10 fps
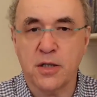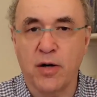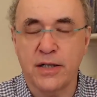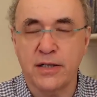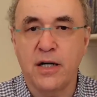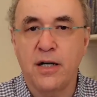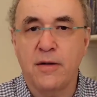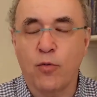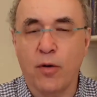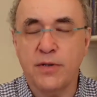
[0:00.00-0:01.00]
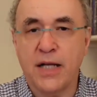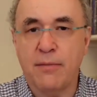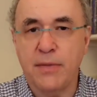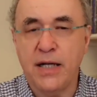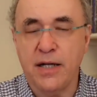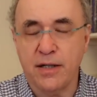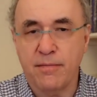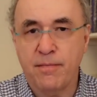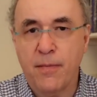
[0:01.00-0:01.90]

so on. What would that mean?